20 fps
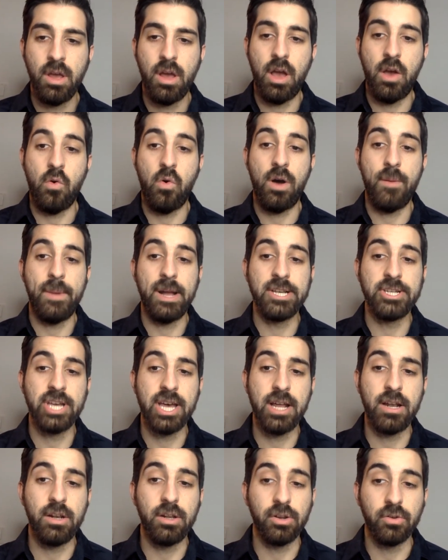I want my
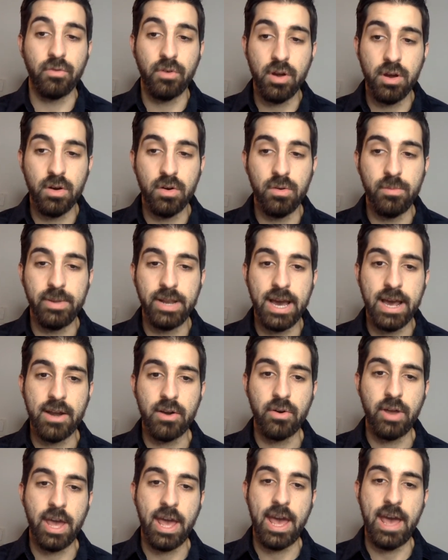channel to grow, but I
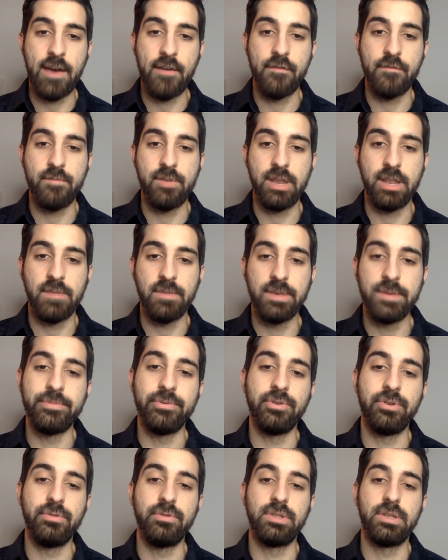don't have many
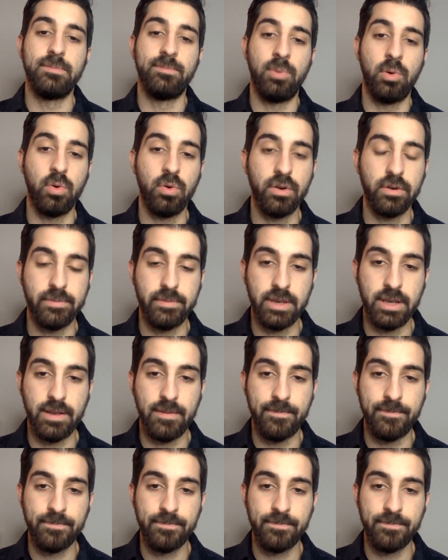people who support me.